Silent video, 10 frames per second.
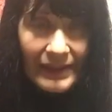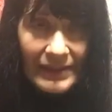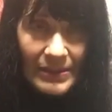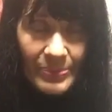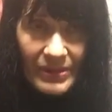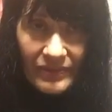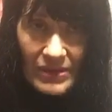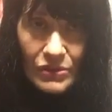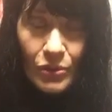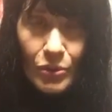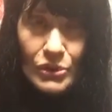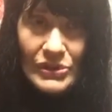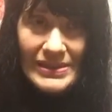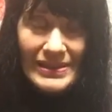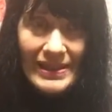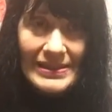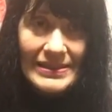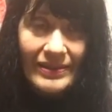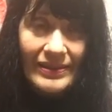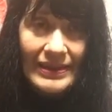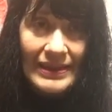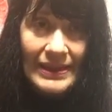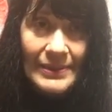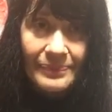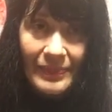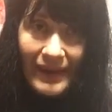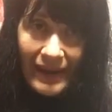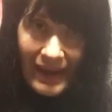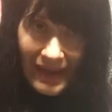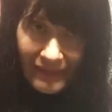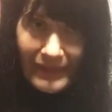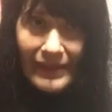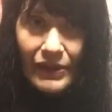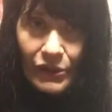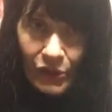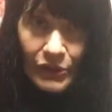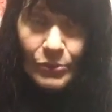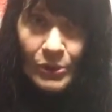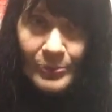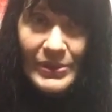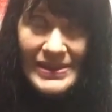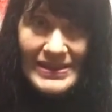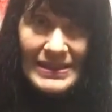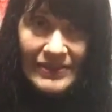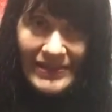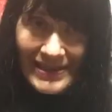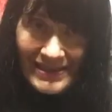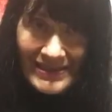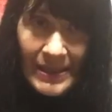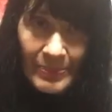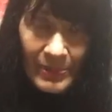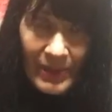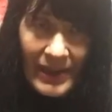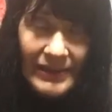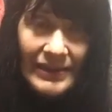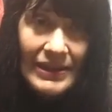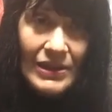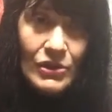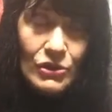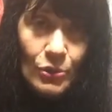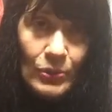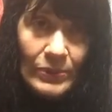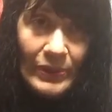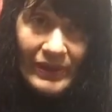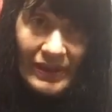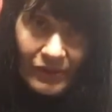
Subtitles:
In the previous consciousness, the heaven and earth were perceived as separate, so we were